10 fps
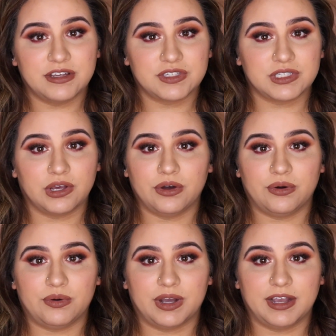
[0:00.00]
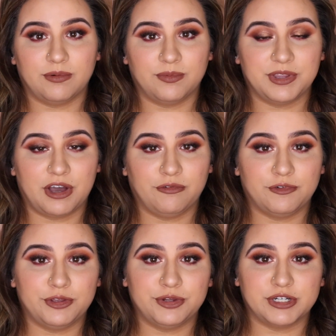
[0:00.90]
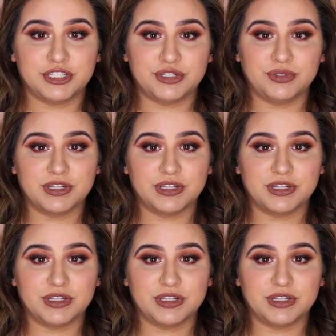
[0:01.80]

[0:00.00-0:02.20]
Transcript: So without further ado,